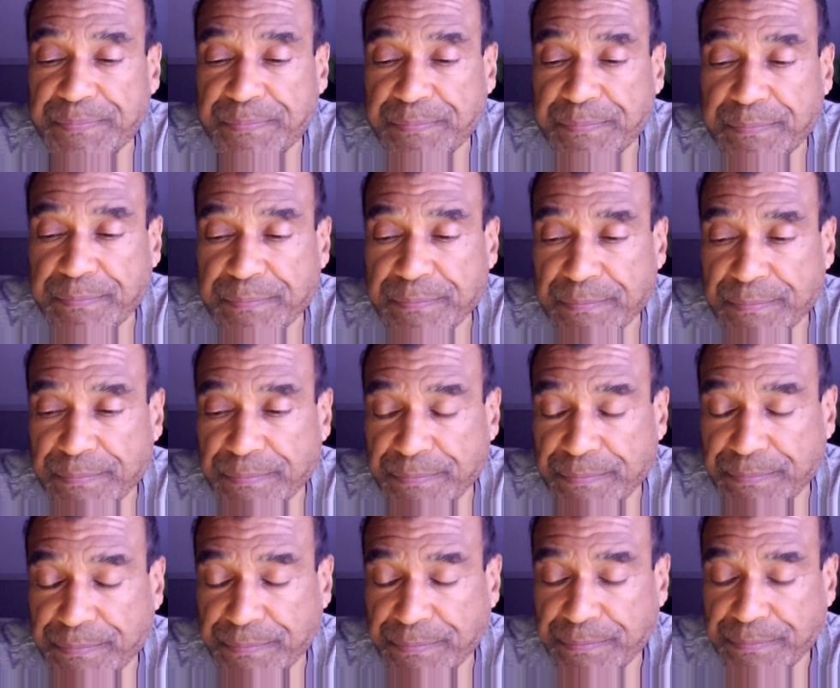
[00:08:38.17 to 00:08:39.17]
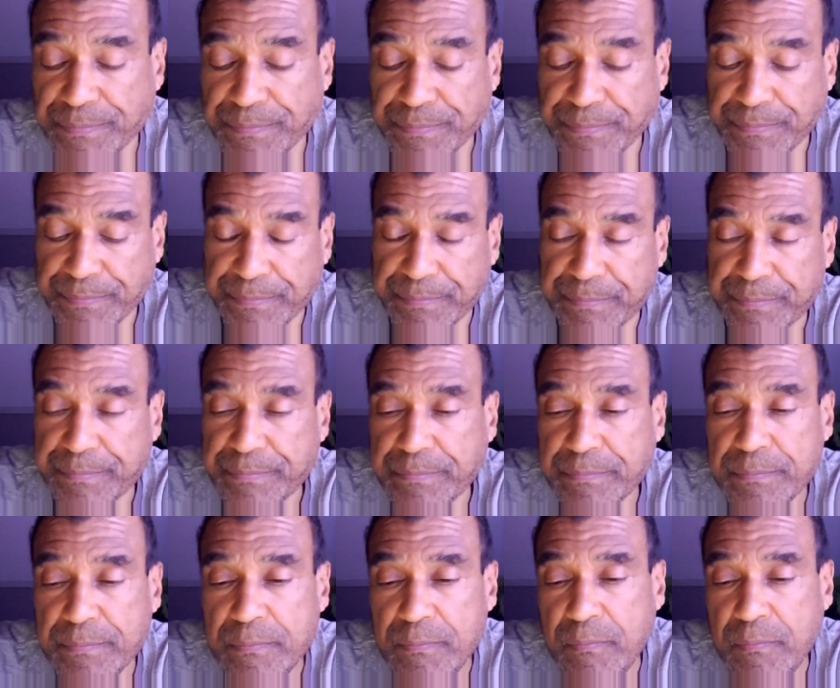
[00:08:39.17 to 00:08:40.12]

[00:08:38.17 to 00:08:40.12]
(silence)